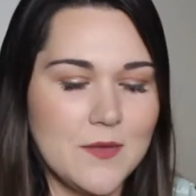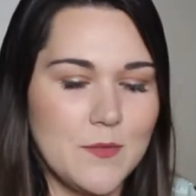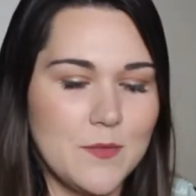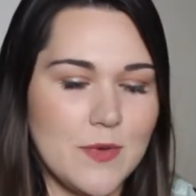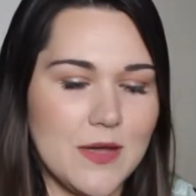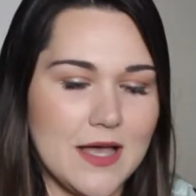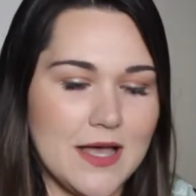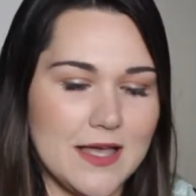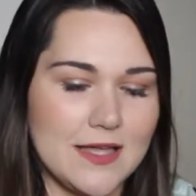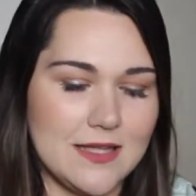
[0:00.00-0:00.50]

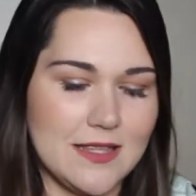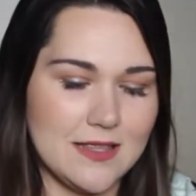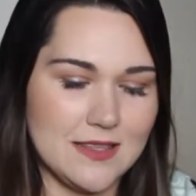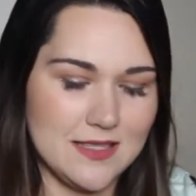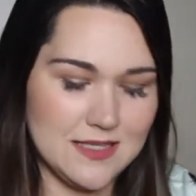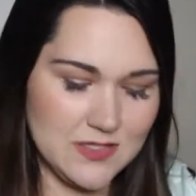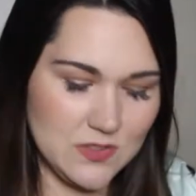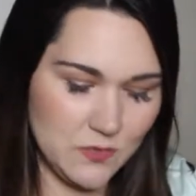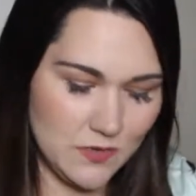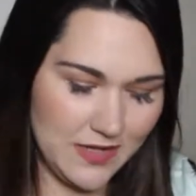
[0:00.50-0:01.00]
But
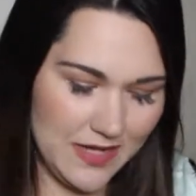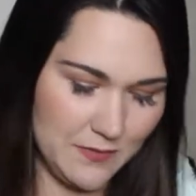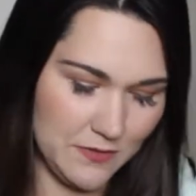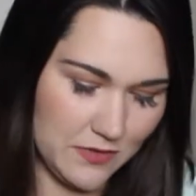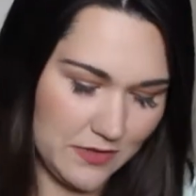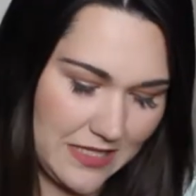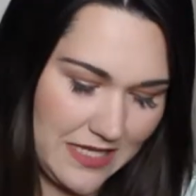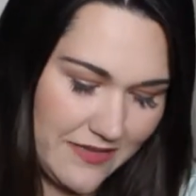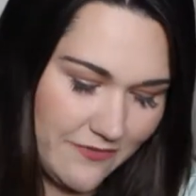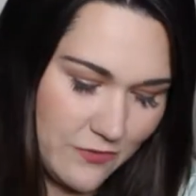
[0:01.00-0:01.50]
this one I
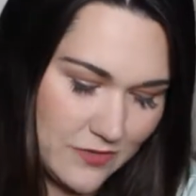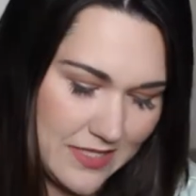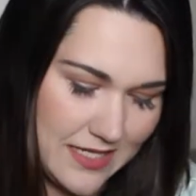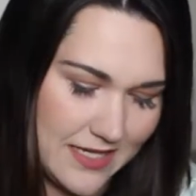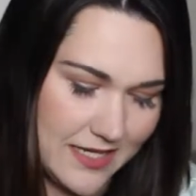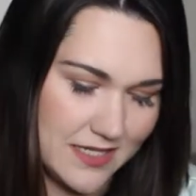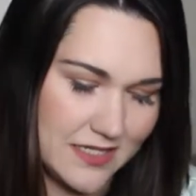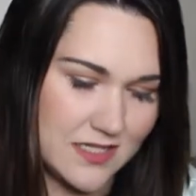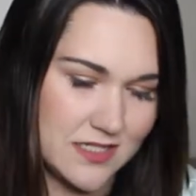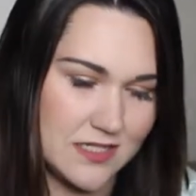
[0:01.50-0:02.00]
believe was
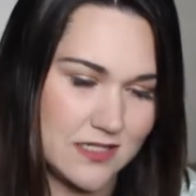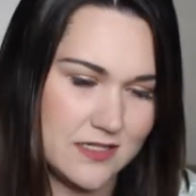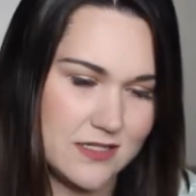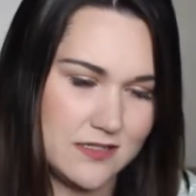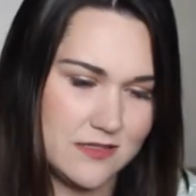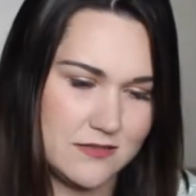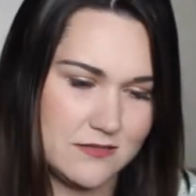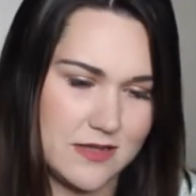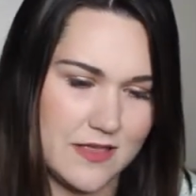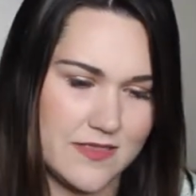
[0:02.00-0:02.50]
like a,
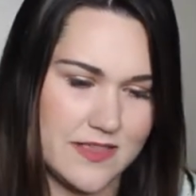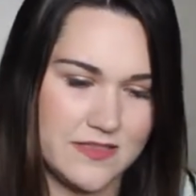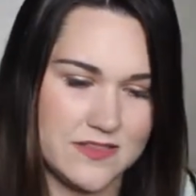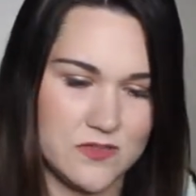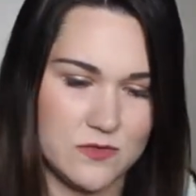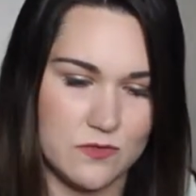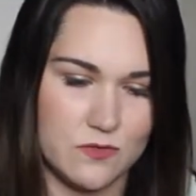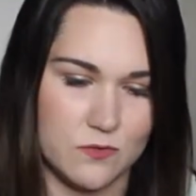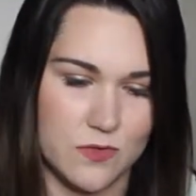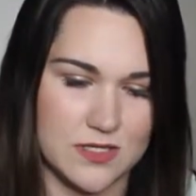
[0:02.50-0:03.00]
I think
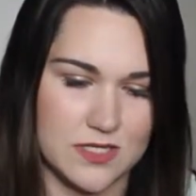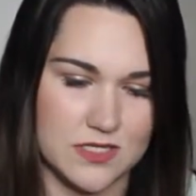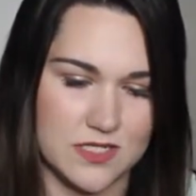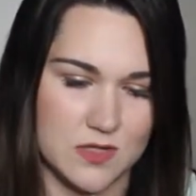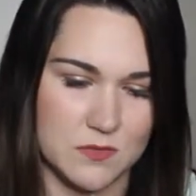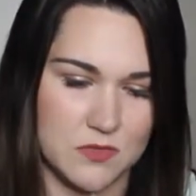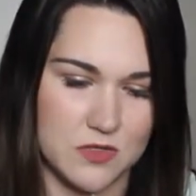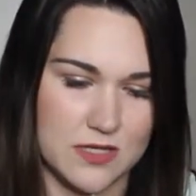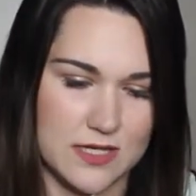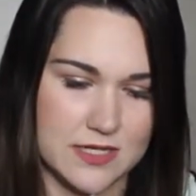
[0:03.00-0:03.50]
this one was a
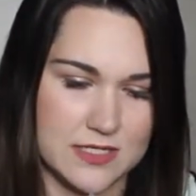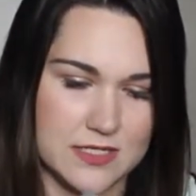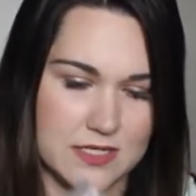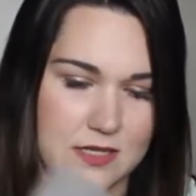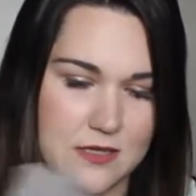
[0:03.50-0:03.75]
double XL.